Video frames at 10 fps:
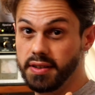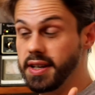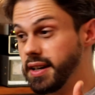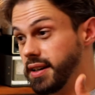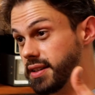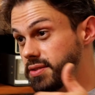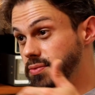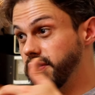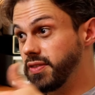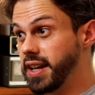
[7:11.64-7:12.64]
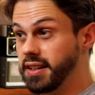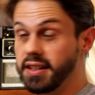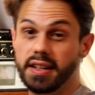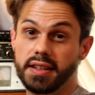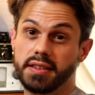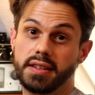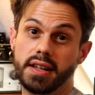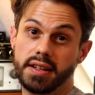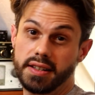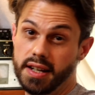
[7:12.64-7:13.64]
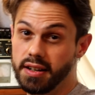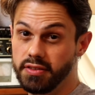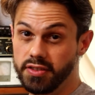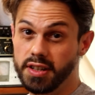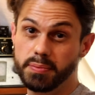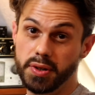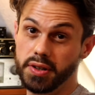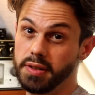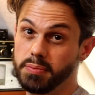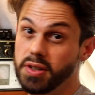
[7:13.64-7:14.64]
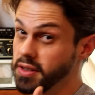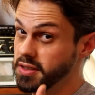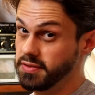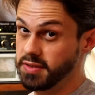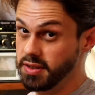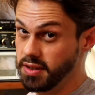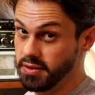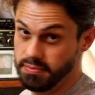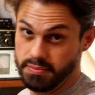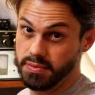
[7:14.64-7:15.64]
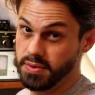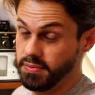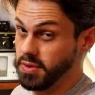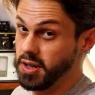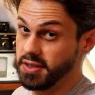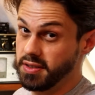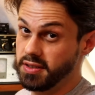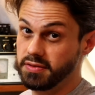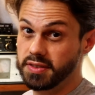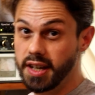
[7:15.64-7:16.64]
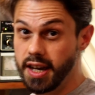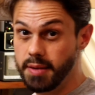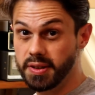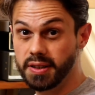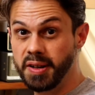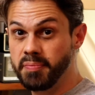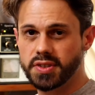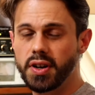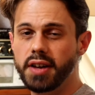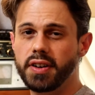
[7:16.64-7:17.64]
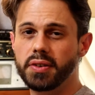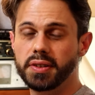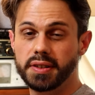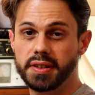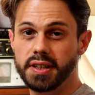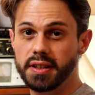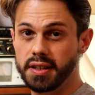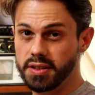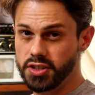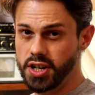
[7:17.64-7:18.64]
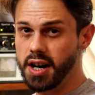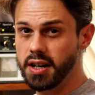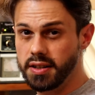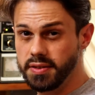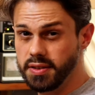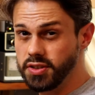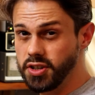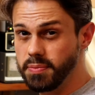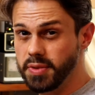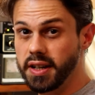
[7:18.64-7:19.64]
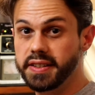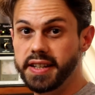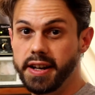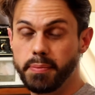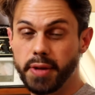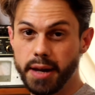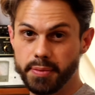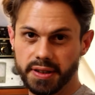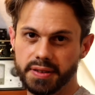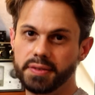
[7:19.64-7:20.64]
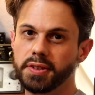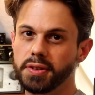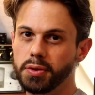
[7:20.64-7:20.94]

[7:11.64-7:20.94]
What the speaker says: than is reflected at the antenna feed point because of the losses of the cable. So I found a neat little chart in the German antenna Bible, the